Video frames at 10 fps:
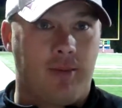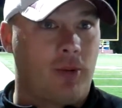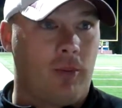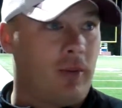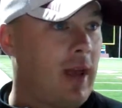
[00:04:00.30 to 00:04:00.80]

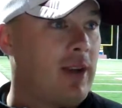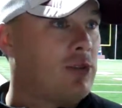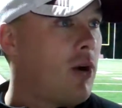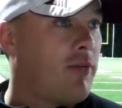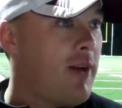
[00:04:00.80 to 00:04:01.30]
Absolutely. We've got to
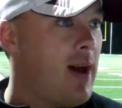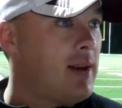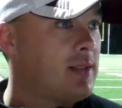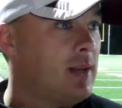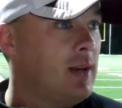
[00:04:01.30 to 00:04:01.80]
start
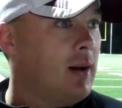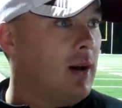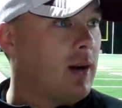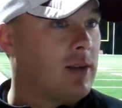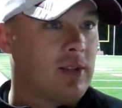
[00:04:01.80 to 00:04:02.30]
fast
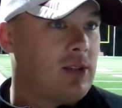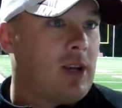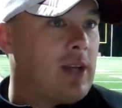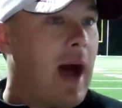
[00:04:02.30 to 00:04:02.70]
because it's such a